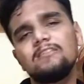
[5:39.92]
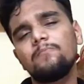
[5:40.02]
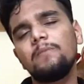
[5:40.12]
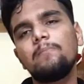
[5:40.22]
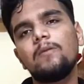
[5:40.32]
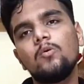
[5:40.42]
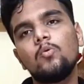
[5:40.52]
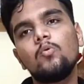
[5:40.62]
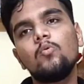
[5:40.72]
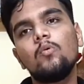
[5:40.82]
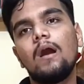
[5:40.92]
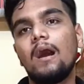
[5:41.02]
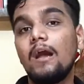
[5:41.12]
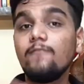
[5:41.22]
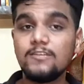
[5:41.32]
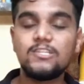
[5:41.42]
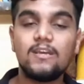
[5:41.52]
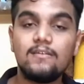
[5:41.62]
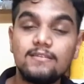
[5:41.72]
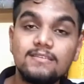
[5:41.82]
are the people who are
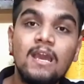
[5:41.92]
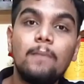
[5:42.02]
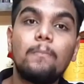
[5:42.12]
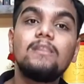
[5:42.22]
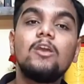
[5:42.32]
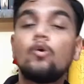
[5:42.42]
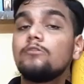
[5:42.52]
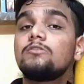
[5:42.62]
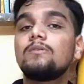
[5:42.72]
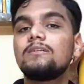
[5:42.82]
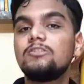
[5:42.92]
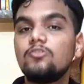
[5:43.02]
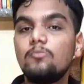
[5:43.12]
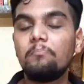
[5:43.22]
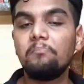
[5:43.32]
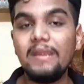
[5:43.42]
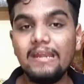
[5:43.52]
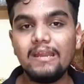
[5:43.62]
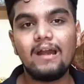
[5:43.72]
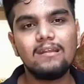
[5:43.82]
vegetarians, but they also consume
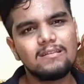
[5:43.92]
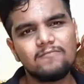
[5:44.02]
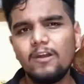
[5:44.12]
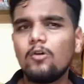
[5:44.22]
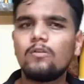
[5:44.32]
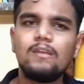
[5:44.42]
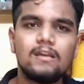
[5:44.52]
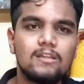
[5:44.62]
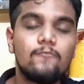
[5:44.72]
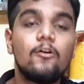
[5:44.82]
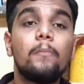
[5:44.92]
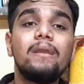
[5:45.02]
meat under one or the other form.